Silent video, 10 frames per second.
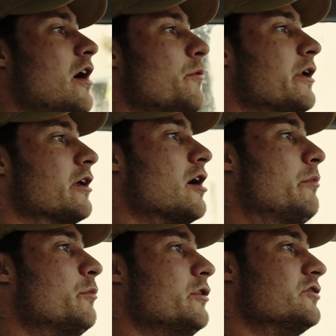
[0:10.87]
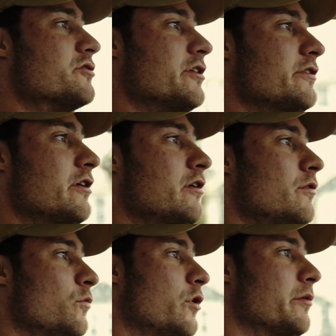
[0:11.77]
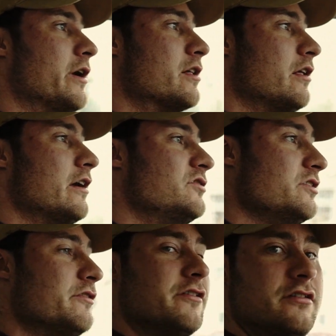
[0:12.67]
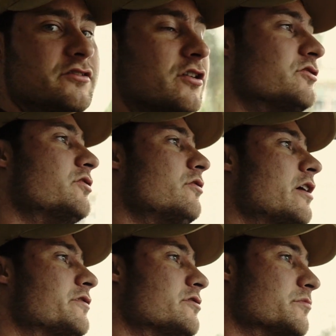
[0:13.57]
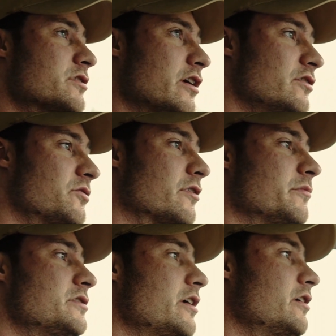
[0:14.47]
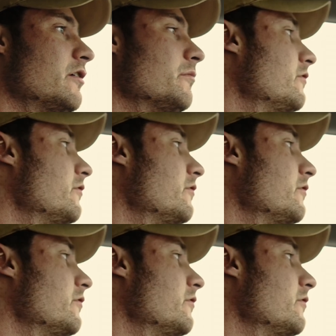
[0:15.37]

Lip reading: We got a couple boys training there. One of my clients, Ethan, is also at the gym today, so we're gonna be taking him